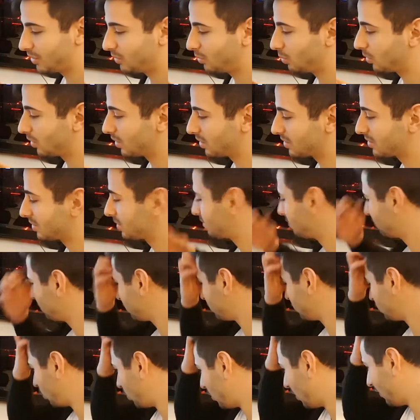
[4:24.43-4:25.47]
works
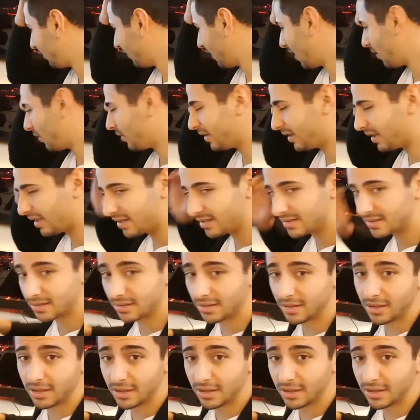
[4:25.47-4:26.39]
12-hour days